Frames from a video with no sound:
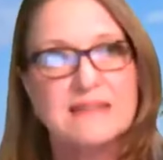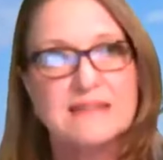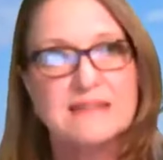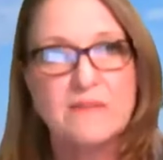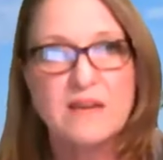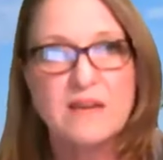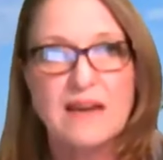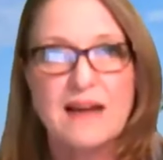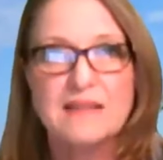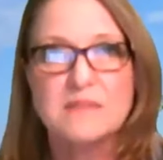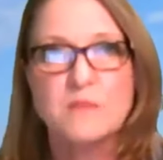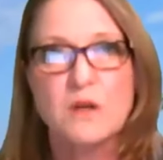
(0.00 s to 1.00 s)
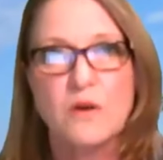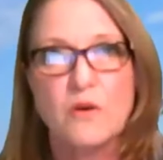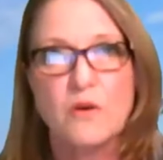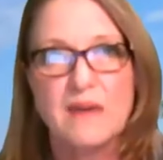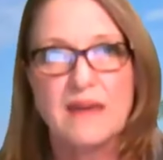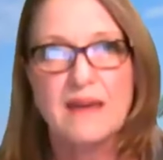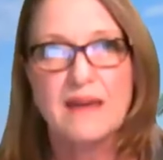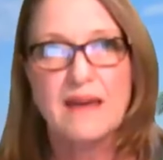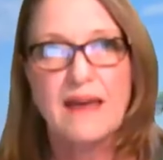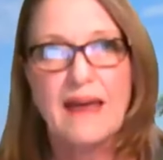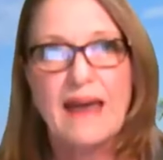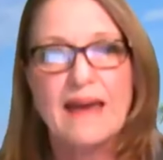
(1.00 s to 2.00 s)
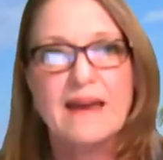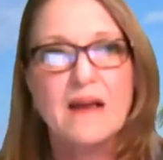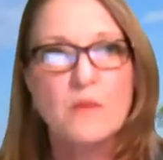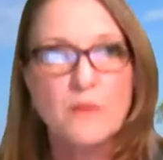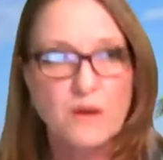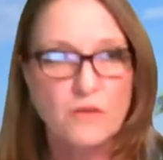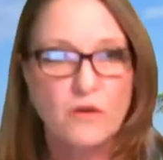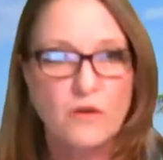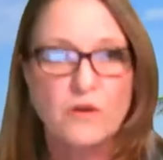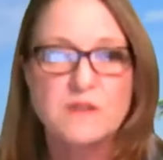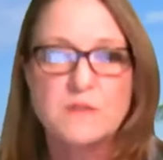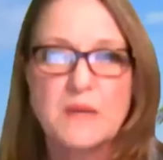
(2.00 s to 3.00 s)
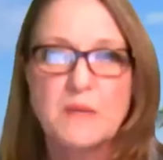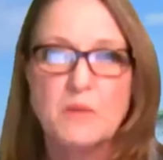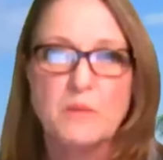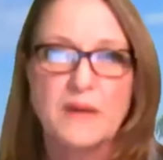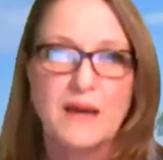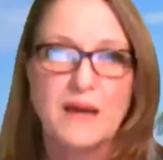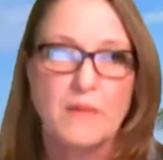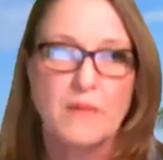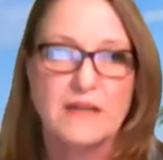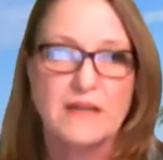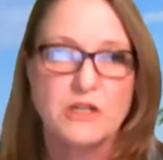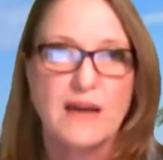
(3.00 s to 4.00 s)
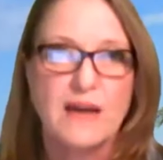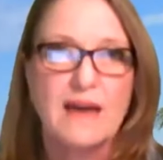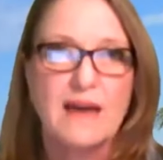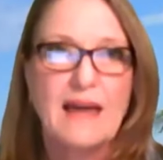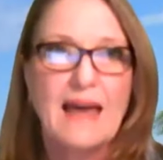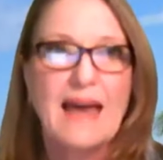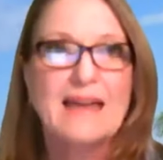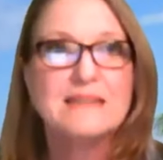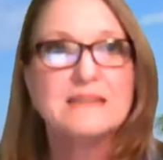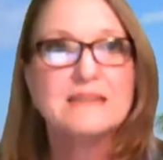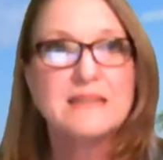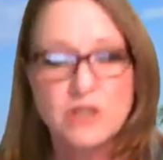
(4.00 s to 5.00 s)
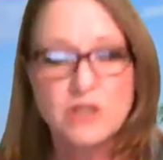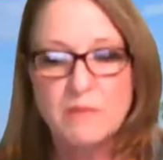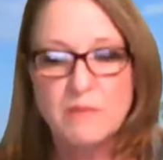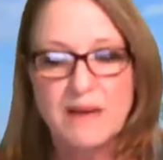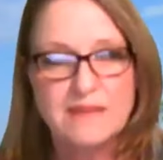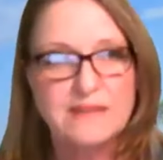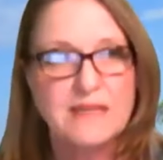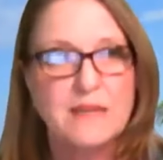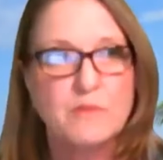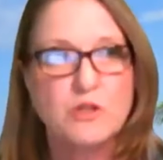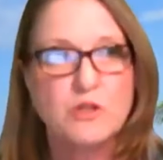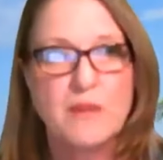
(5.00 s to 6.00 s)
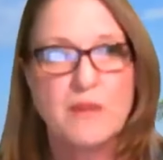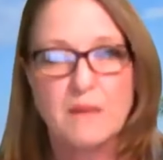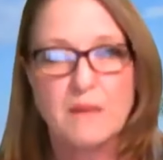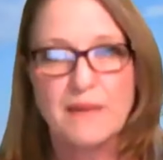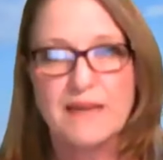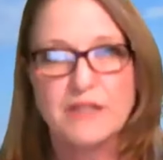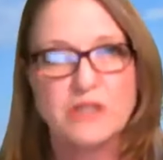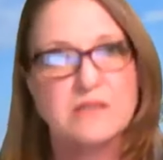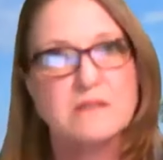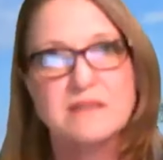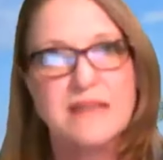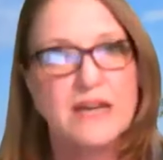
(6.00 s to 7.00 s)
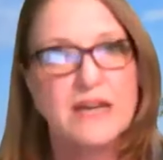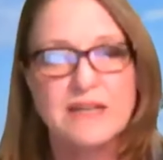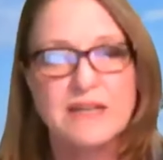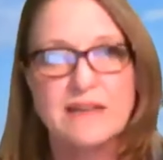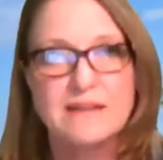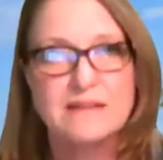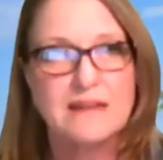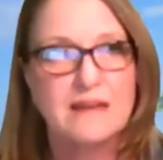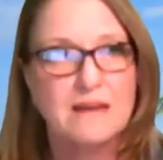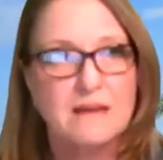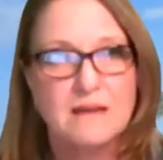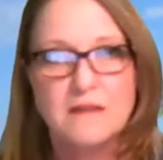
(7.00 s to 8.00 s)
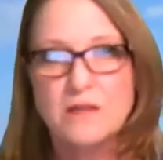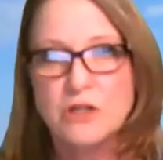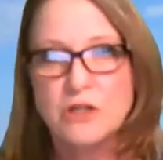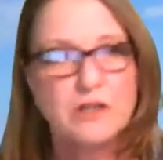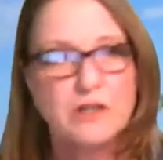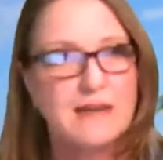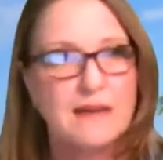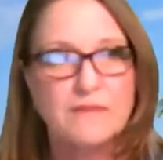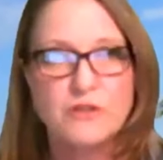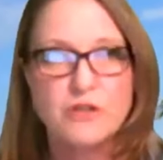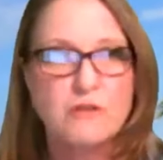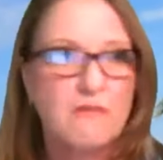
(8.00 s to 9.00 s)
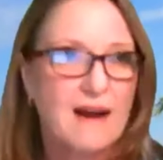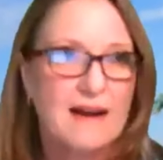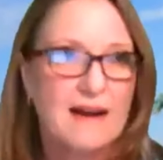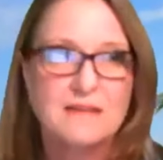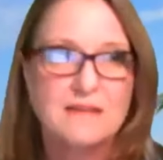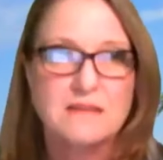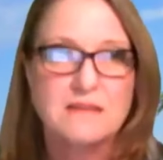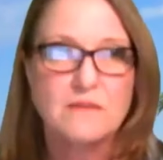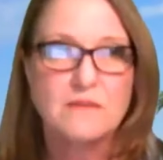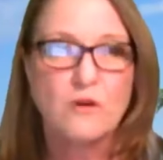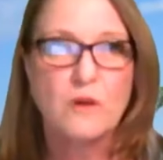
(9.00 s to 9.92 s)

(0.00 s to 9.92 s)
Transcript: they're 6-7 lines below me, and helping those people become manager and teaching my team to make managers, because it's actually easy. 2 left, 2 right, silver or